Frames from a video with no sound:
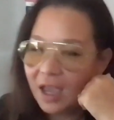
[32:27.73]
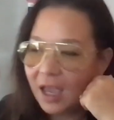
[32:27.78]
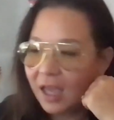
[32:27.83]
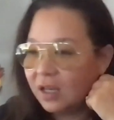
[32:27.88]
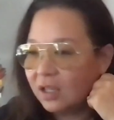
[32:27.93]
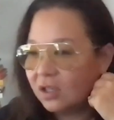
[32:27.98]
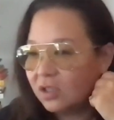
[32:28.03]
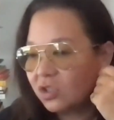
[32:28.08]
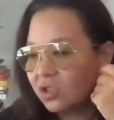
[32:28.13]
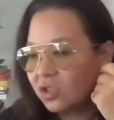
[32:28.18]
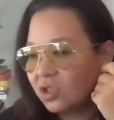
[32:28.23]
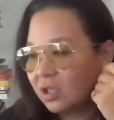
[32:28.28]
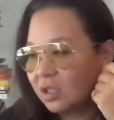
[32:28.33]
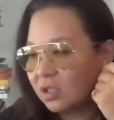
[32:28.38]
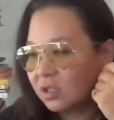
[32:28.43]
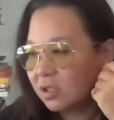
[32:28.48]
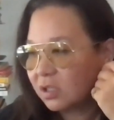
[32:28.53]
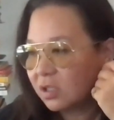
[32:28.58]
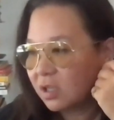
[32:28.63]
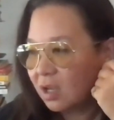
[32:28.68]
And it's
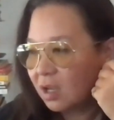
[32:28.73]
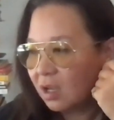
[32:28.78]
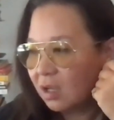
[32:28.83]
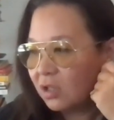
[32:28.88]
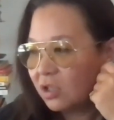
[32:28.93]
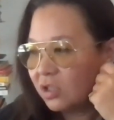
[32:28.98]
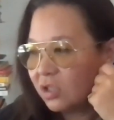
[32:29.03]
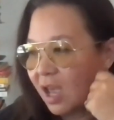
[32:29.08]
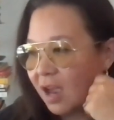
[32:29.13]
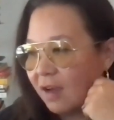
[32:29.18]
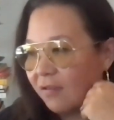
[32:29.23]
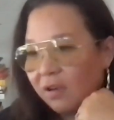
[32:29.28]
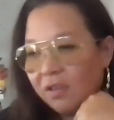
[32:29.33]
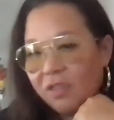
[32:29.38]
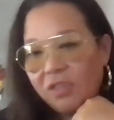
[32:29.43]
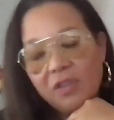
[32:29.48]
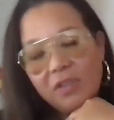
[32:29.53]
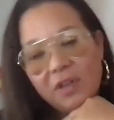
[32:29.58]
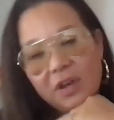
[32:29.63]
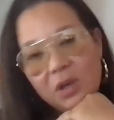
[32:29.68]
just just
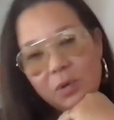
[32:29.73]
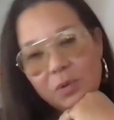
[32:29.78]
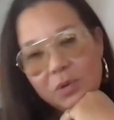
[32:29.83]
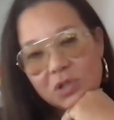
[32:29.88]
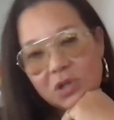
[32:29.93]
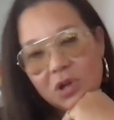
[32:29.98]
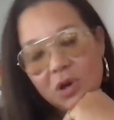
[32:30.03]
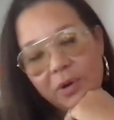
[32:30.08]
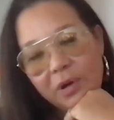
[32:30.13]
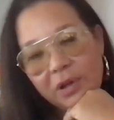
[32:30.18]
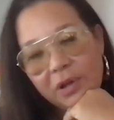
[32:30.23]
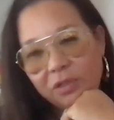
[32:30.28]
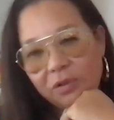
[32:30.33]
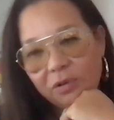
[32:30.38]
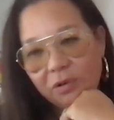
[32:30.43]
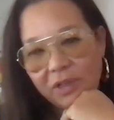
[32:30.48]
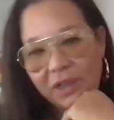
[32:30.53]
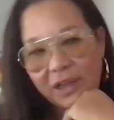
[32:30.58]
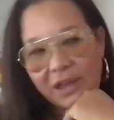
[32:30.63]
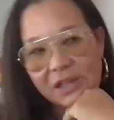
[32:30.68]
everything that he was going
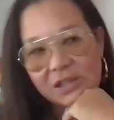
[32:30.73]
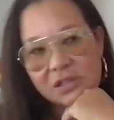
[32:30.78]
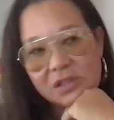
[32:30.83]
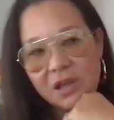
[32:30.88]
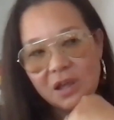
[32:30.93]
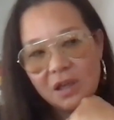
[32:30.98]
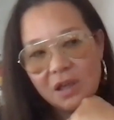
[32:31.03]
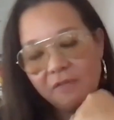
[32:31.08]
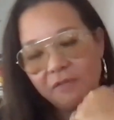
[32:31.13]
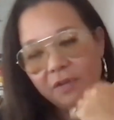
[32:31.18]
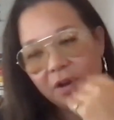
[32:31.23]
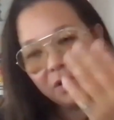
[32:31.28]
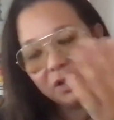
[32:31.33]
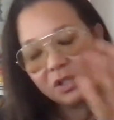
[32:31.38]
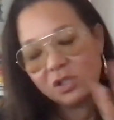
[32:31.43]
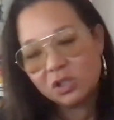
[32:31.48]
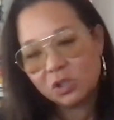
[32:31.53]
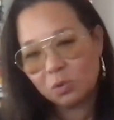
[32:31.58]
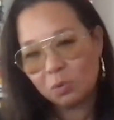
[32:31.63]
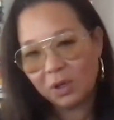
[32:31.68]
through. Like it's
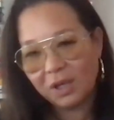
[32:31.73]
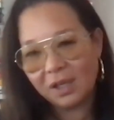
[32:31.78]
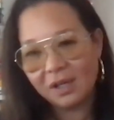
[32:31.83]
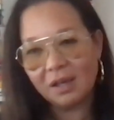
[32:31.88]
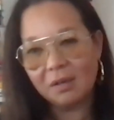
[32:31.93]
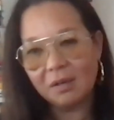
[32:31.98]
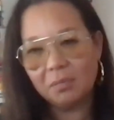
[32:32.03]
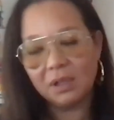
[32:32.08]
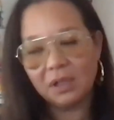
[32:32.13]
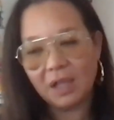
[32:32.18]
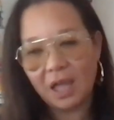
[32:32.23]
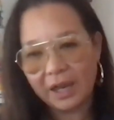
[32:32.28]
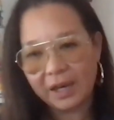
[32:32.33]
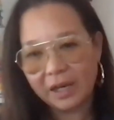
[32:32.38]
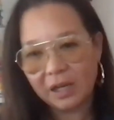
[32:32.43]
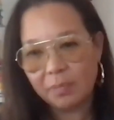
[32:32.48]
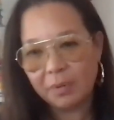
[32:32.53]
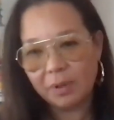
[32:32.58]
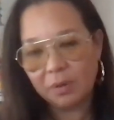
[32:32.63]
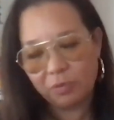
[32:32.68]
very sweet and
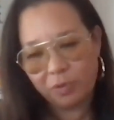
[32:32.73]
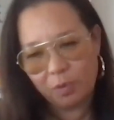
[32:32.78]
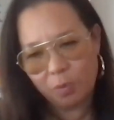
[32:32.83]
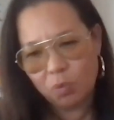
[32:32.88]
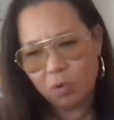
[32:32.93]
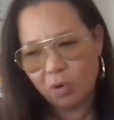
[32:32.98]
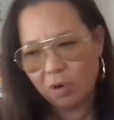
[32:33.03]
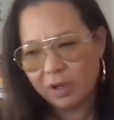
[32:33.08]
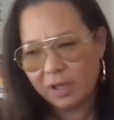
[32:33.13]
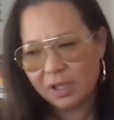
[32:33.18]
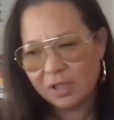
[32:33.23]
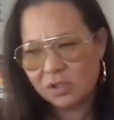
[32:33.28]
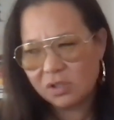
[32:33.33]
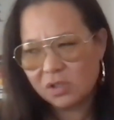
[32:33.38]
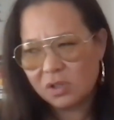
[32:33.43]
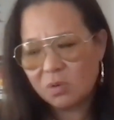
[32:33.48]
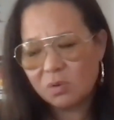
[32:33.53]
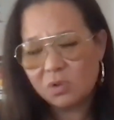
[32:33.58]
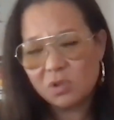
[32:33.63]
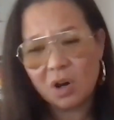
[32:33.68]
melodic, but the word it's
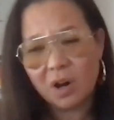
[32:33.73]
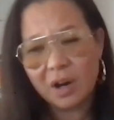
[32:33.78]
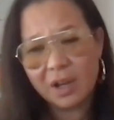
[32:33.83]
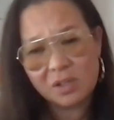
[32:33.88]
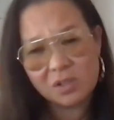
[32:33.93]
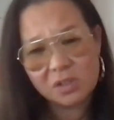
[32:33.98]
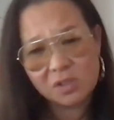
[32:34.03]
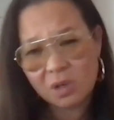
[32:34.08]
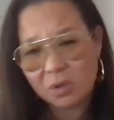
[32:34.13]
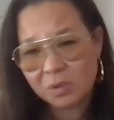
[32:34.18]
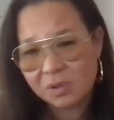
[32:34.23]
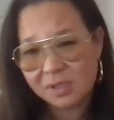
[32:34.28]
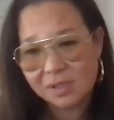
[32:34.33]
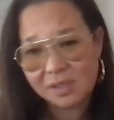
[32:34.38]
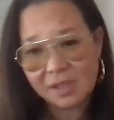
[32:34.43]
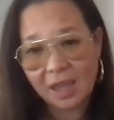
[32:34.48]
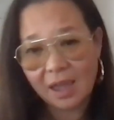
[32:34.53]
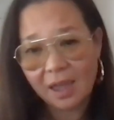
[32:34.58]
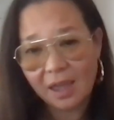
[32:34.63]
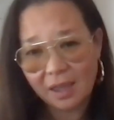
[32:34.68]
so dark, it's so
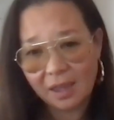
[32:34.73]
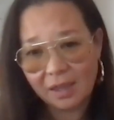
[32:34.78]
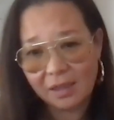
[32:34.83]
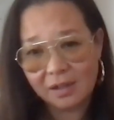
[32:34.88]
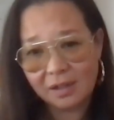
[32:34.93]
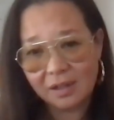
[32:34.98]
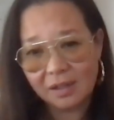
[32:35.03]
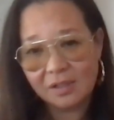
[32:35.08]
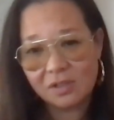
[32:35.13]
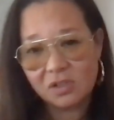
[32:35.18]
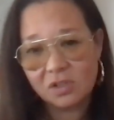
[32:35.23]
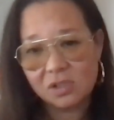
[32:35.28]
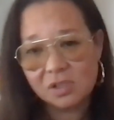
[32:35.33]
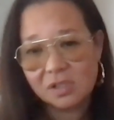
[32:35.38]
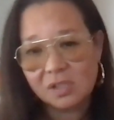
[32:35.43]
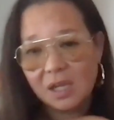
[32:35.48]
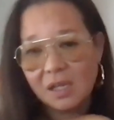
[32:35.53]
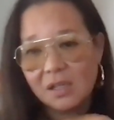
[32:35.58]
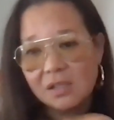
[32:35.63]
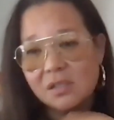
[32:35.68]
sad. It's
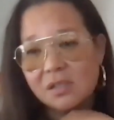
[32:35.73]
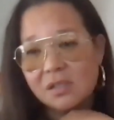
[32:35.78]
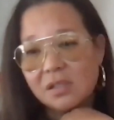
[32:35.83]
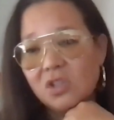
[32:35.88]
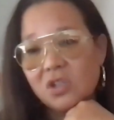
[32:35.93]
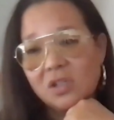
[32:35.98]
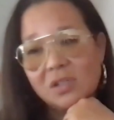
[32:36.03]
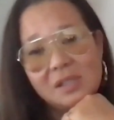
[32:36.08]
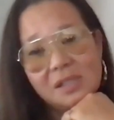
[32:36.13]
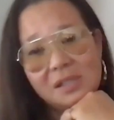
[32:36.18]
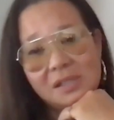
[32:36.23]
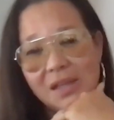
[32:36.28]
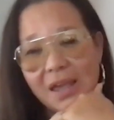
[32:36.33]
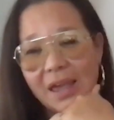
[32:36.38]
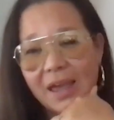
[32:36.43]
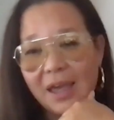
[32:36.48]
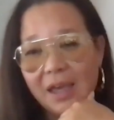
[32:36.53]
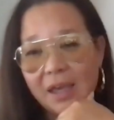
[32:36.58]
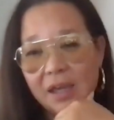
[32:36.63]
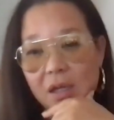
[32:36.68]
just like such a
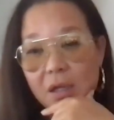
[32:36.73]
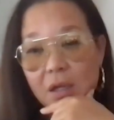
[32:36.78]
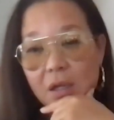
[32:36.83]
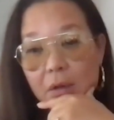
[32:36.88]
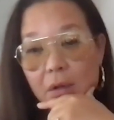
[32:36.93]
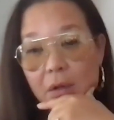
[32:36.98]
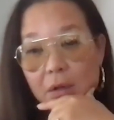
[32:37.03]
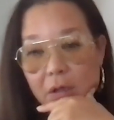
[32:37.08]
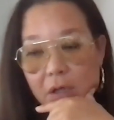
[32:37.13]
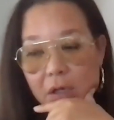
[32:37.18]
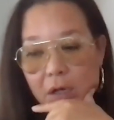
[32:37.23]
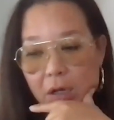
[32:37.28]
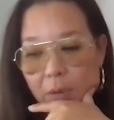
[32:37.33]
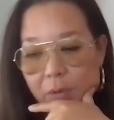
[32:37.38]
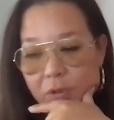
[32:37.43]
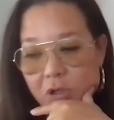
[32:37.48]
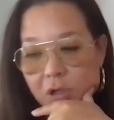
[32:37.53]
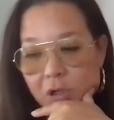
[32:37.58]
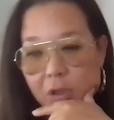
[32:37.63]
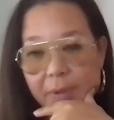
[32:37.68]
sad you know
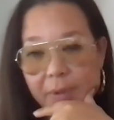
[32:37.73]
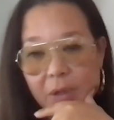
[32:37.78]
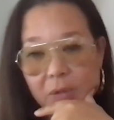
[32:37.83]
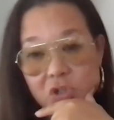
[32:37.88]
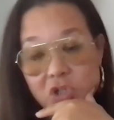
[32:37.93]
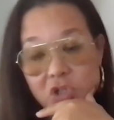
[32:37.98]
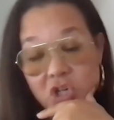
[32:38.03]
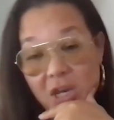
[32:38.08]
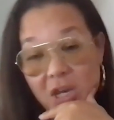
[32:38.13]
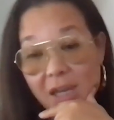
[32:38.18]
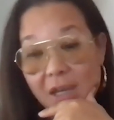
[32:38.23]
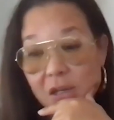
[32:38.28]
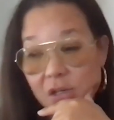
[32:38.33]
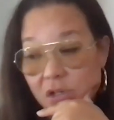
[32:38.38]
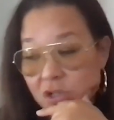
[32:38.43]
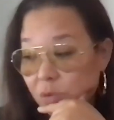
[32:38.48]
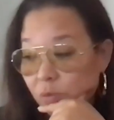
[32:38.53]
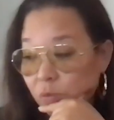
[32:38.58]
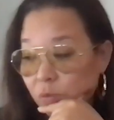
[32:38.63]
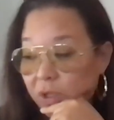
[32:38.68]
it's all about
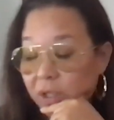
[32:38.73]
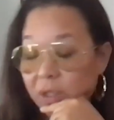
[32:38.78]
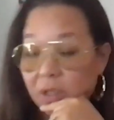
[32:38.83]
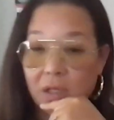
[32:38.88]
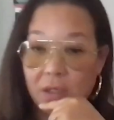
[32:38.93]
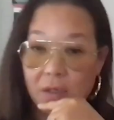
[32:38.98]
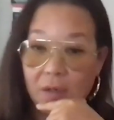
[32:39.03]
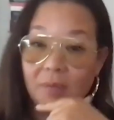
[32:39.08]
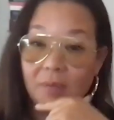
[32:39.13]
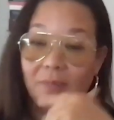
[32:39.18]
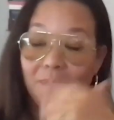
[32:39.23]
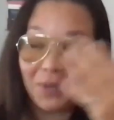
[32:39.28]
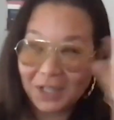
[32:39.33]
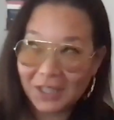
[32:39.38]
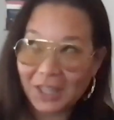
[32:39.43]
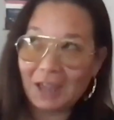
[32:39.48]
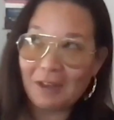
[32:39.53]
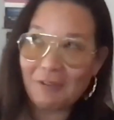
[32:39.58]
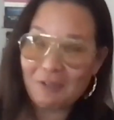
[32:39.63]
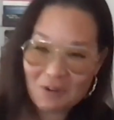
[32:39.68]
change and what in
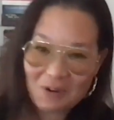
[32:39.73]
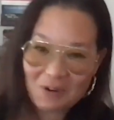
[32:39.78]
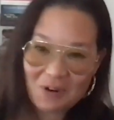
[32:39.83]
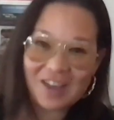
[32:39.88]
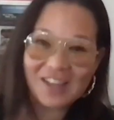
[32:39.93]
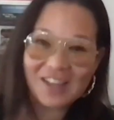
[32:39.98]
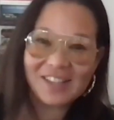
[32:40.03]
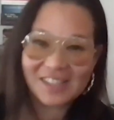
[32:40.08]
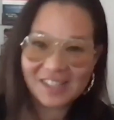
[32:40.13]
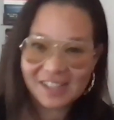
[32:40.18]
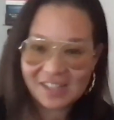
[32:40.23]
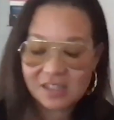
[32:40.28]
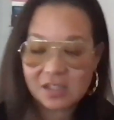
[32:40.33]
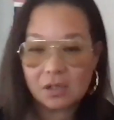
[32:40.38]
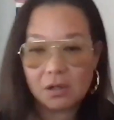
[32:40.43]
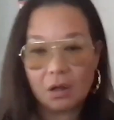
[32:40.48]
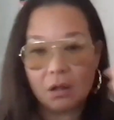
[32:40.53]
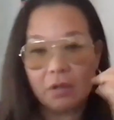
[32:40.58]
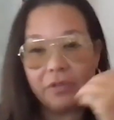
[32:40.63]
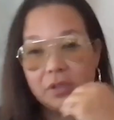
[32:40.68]
midlife
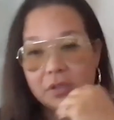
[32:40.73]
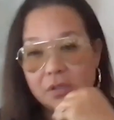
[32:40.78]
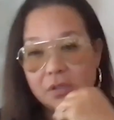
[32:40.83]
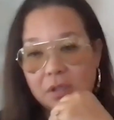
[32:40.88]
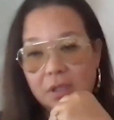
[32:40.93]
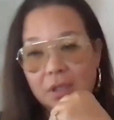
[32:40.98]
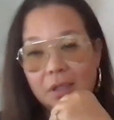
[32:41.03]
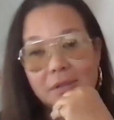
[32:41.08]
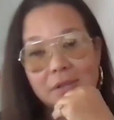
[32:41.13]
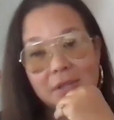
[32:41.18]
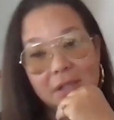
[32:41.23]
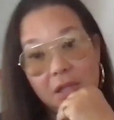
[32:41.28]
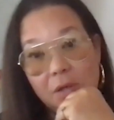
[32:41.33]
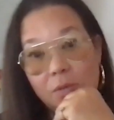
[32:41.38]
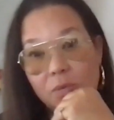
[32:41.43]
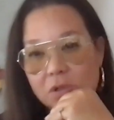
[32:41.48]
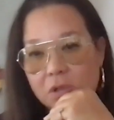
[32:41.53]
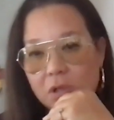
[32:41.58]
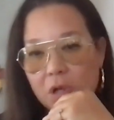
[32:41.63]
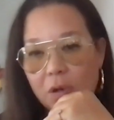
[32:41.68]
crisis and all these things that
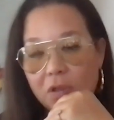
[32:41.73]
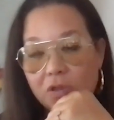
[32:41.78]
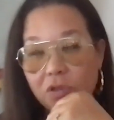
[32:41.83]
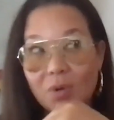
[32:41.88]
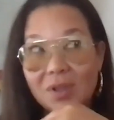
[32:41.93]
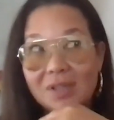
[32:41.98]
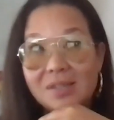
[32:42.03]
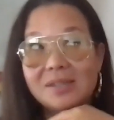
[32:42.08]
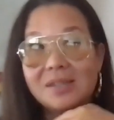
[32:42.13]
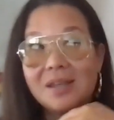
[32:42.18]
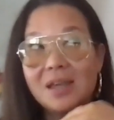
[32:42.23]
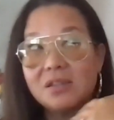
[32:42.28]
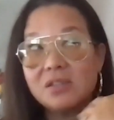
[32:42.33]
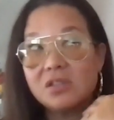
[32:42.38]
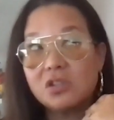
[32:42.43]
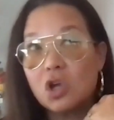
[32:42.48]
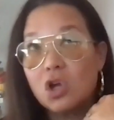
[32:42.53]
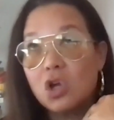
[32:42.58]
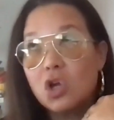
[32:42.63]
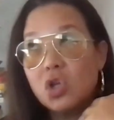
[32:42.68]
he was going through it
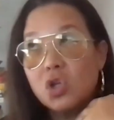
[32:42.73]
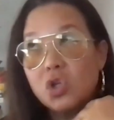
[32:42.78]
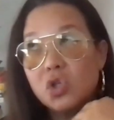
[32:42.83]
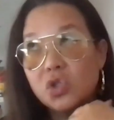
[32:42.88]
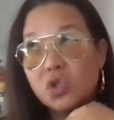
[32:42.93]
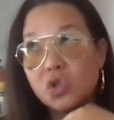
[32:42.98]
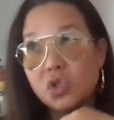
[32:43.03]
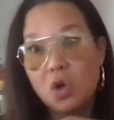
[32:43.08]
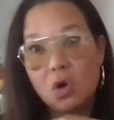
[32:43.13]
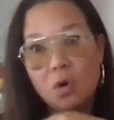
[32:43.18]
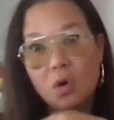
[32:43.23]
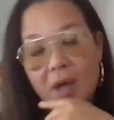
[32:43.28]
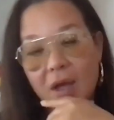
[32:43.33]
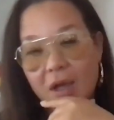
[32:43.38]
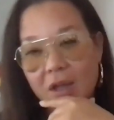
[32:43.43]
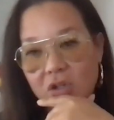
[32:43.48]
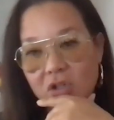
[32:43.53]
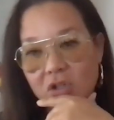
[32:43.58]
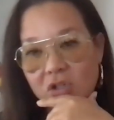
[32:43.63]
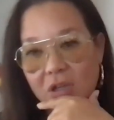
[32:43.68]
says so
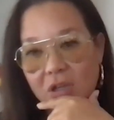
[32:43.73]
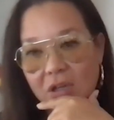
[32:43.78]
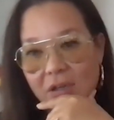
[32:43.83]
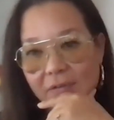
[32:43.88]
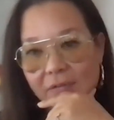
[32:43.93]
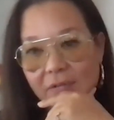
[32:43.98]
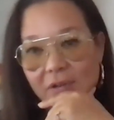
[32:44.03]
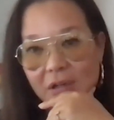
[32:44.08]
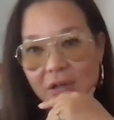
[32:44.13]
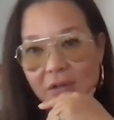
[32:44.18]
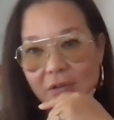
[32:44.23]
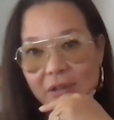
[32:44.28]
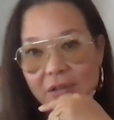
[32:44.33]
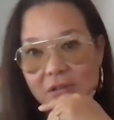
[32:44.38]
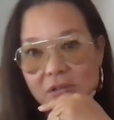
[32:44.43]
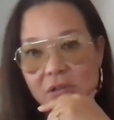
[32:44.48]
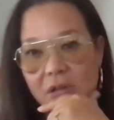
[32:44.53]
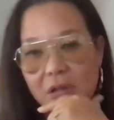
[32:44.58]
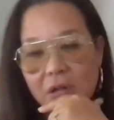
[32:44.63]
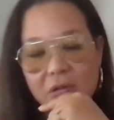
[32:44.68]
much like it, you know
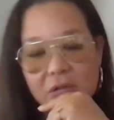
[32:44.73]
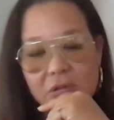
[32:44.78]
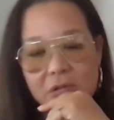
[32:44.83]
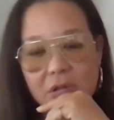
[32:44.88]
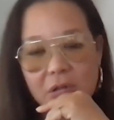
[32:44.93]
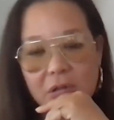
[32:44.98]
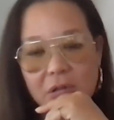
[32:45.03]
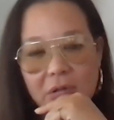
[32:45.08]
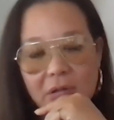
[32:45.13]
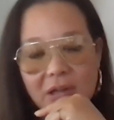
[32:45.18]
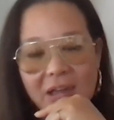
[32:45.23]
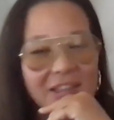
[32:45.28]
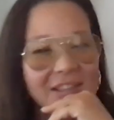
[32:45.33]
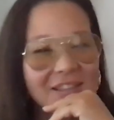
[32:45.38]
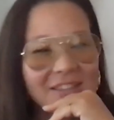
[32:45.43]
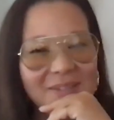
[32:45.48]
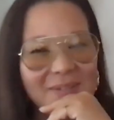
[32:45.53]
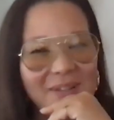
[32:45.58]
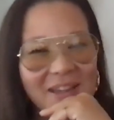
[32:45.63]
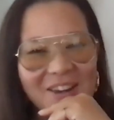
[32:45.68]
that song so
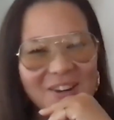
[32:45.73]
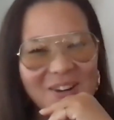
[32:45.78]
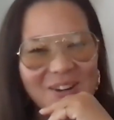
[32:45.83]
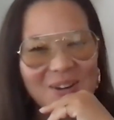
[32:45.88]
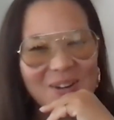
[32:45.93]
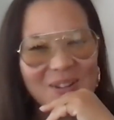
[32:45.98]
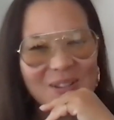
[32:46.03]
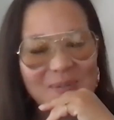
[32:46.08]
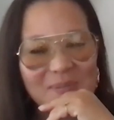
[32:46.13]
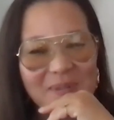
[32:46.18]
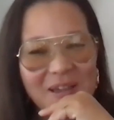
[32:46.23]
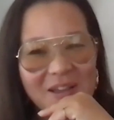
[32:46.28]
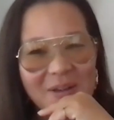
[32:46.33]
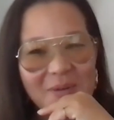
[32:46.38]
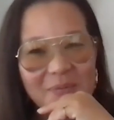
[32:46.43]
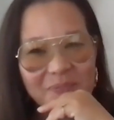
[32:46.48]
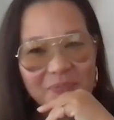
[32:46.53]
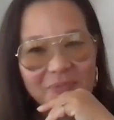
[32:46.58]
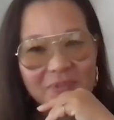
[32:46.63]
that's i don't know it's my